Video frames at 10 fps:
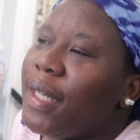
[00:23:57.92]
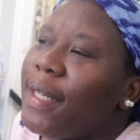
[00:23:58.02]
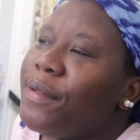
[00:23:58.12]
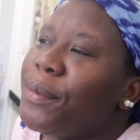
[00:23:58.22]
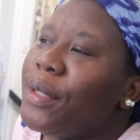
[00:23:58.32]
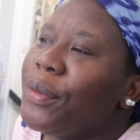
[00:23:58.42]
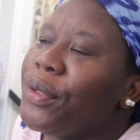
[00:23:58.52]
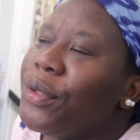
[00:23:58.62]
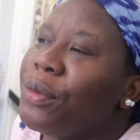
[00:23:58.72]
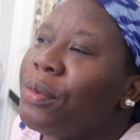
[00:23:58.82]
Everybody
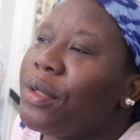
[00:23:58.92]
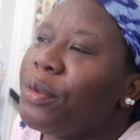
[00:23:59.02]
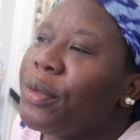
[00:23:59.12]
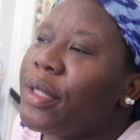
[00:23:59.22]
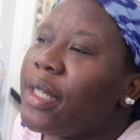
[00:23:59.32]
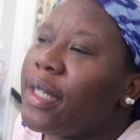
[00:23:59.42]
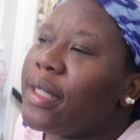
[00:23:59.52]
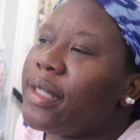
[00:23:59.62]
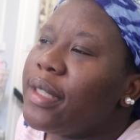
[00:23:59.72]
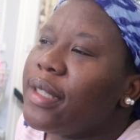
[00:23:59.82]
was super, super
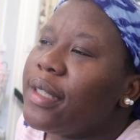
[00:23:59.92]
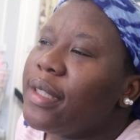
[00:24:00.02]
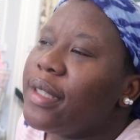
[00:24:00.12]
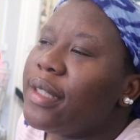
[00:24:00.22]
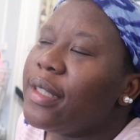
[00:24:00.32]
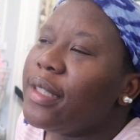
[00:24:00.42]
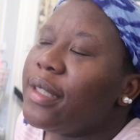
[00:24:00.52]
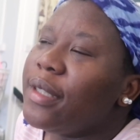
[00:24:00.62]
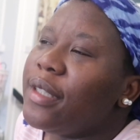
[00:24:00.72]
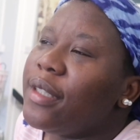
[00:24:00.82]
nice.
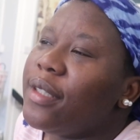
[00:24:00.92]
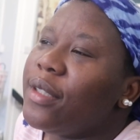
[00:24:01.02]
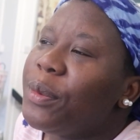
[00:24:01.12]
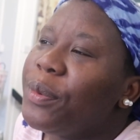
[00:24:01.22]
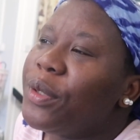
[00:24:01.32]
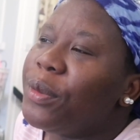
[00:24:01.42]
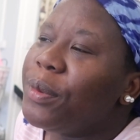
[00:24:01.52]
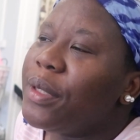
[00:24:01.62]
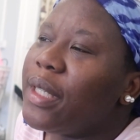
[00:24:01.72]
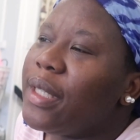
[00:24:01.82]
Super,
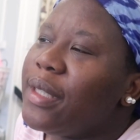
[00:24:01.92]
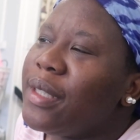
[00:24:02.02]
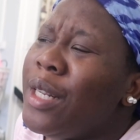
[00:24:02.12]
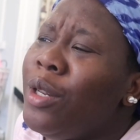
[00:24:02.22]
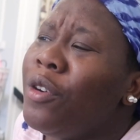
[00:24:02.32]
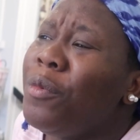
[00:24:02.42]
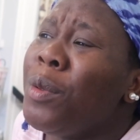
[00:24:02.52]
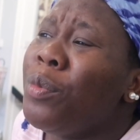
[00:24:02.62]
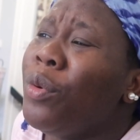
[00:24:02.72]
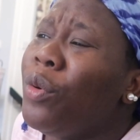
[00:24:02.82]
super nice. A lot of
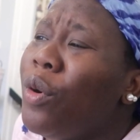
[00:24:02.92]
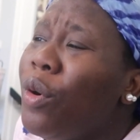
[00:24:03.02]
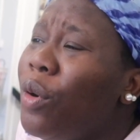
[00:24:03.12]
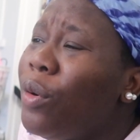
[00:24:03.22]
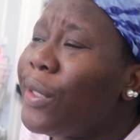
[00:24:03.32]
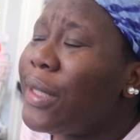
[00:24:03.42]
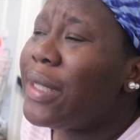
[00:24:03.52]
people called.